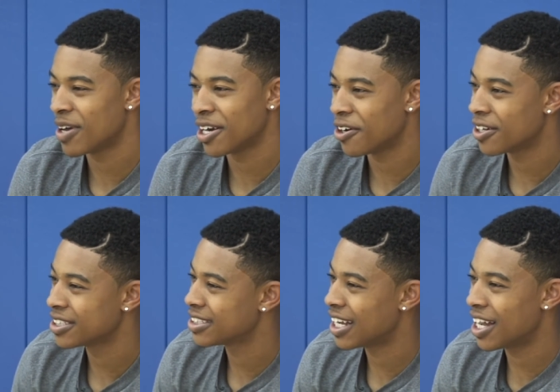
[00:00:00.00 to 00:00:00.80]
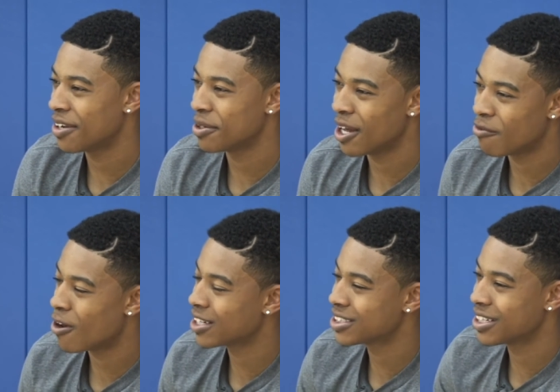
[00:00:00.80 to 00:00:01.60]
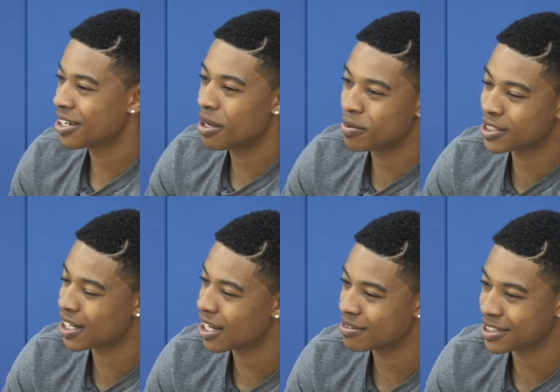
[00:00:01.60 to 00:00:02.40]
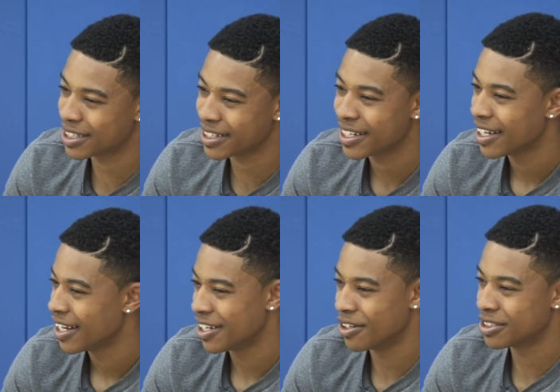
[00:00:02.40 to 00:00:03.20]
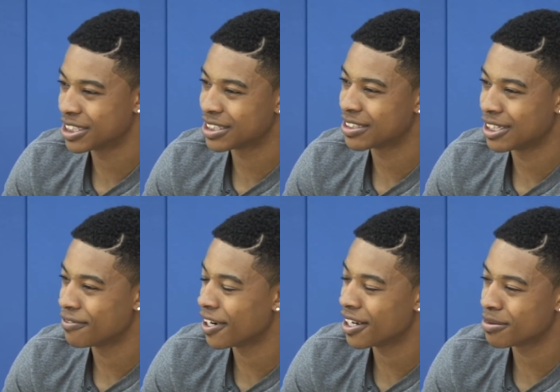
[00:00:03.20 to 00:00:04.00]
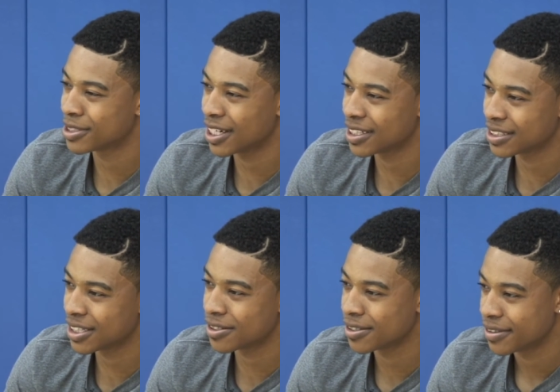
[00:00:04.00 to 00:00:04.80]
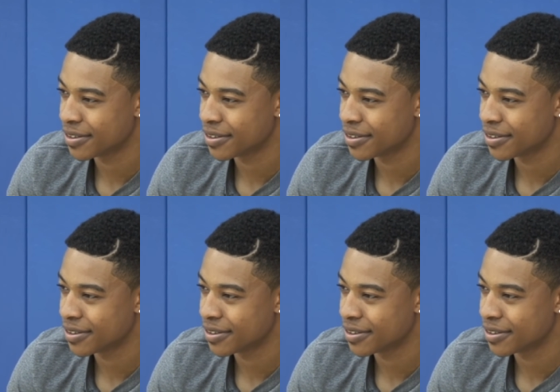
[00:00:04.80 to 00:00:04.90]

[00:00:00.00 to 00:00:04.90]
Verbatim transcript: about it all the time. You know, I've watched it a couple of times, and you know it's just very upsetting still.